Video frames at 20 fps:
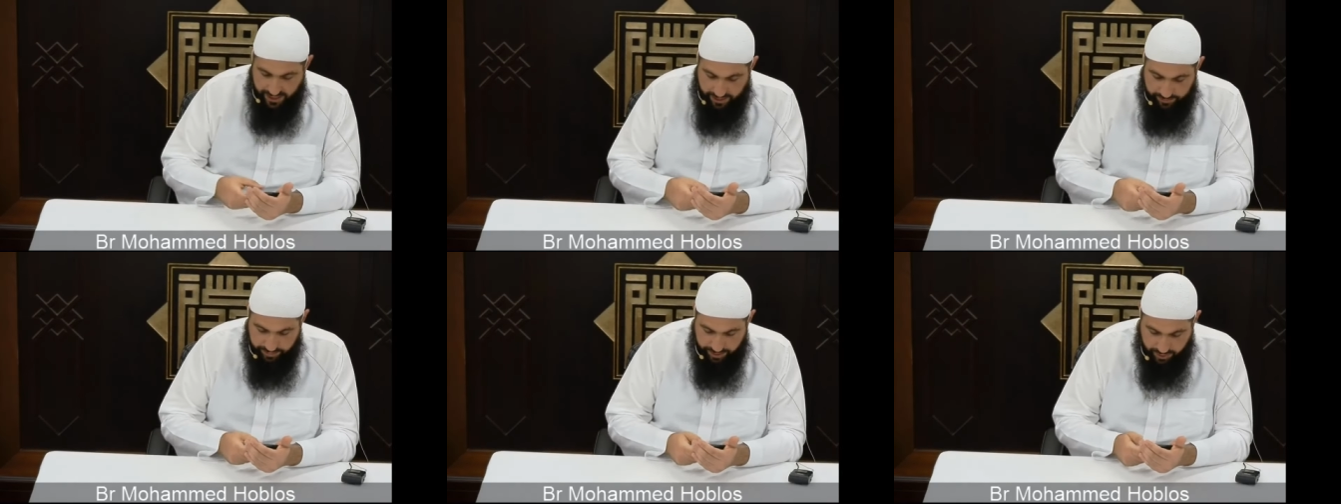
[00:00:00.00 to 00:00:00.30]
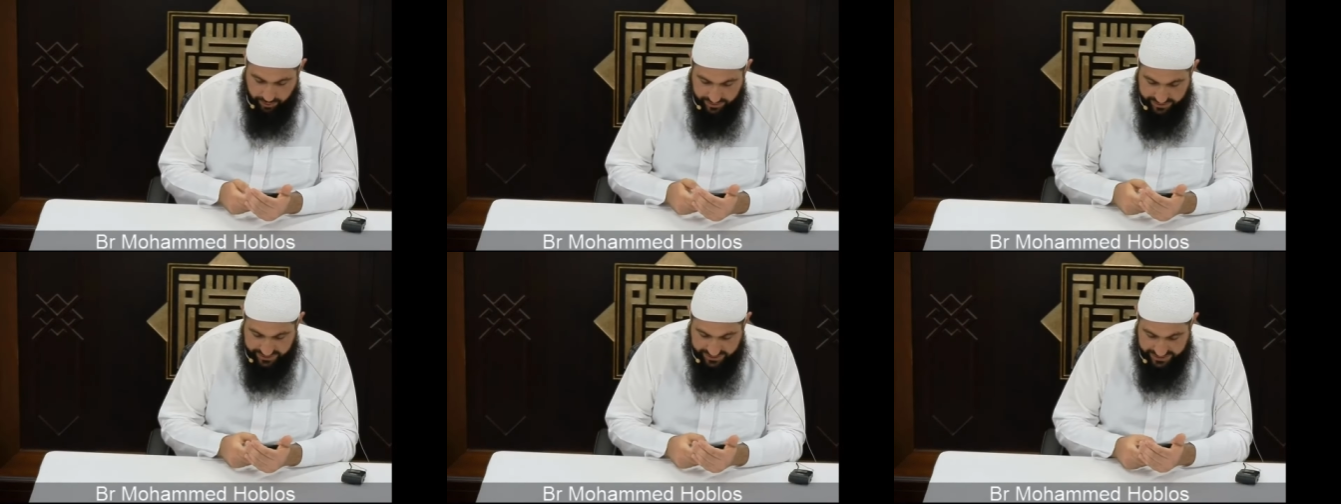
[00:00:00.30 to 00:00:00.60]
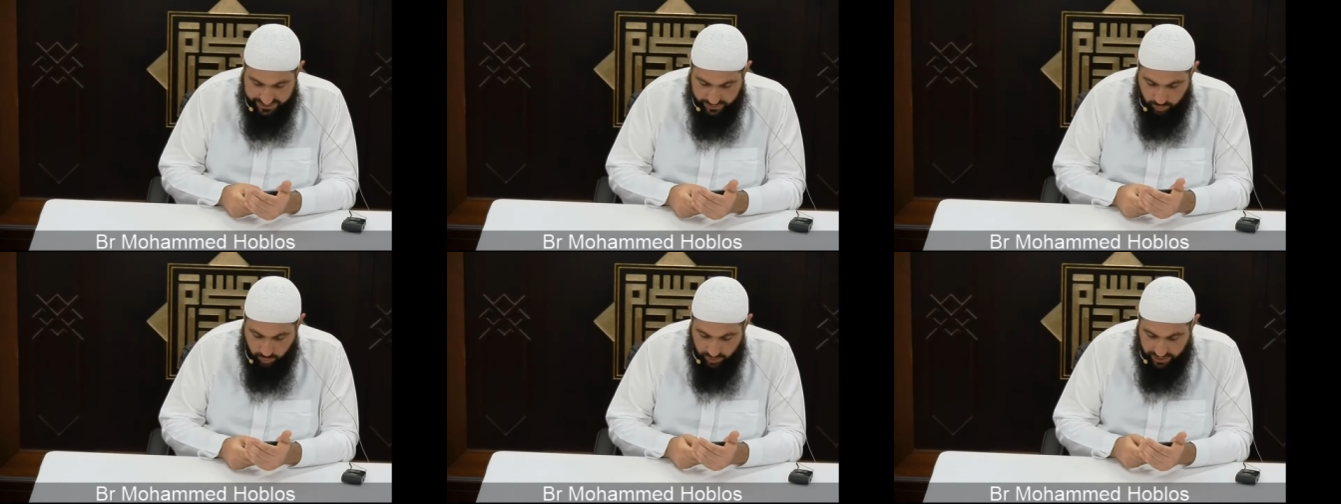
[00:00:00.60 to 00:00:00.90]
because
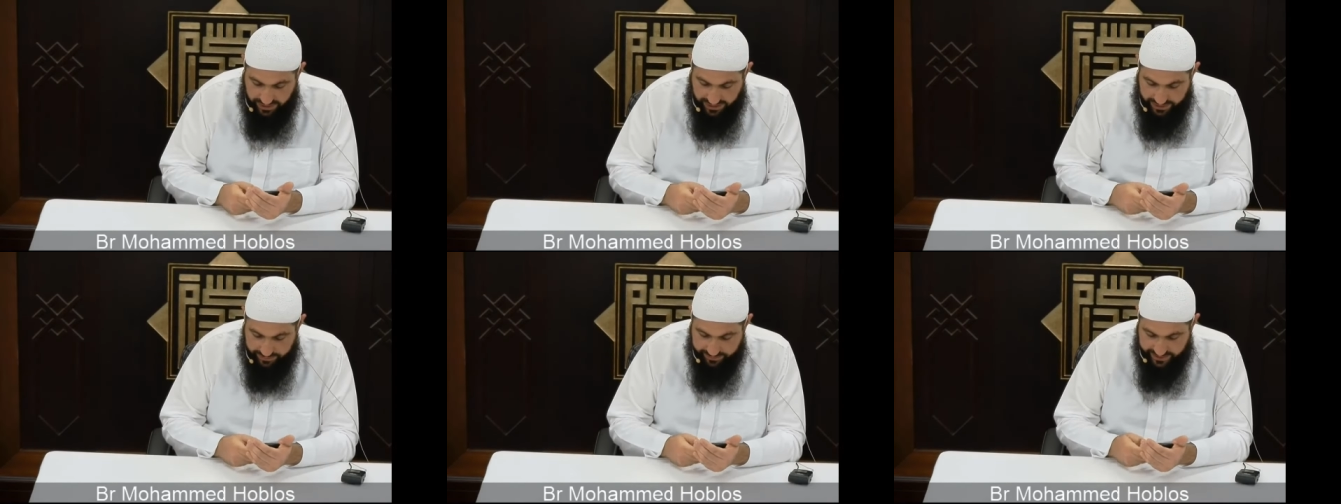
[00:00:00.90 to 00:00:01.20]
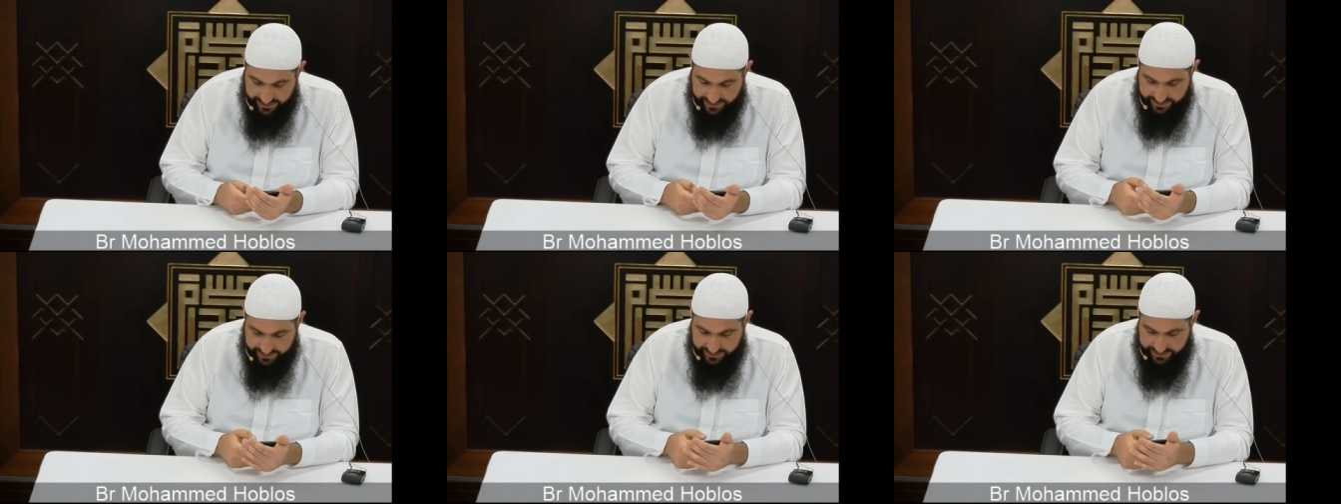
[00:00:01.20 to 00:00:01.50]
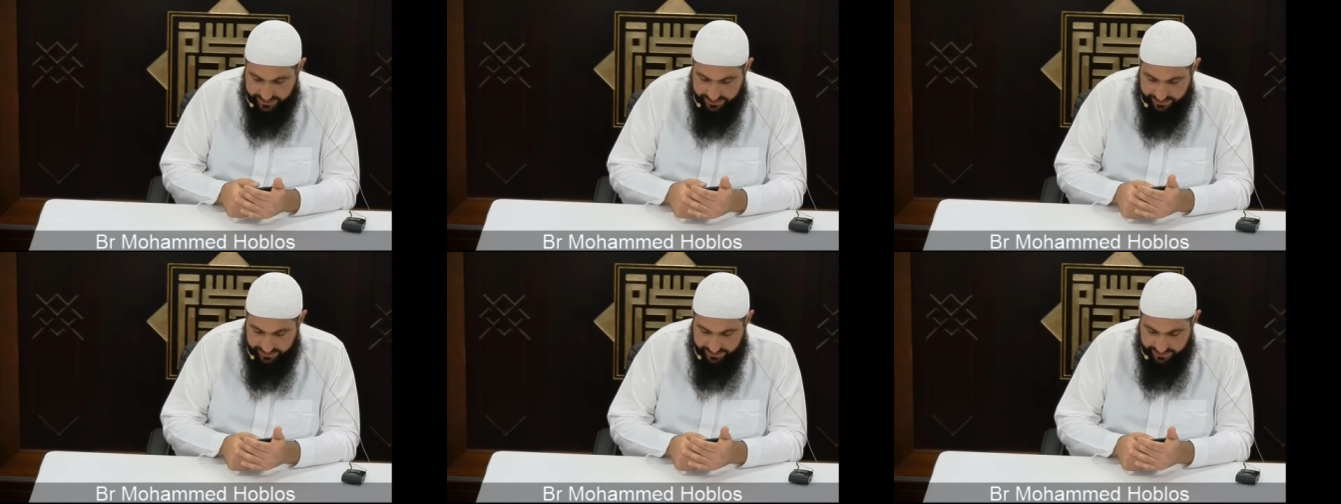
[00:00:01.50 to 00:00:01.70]
this will limit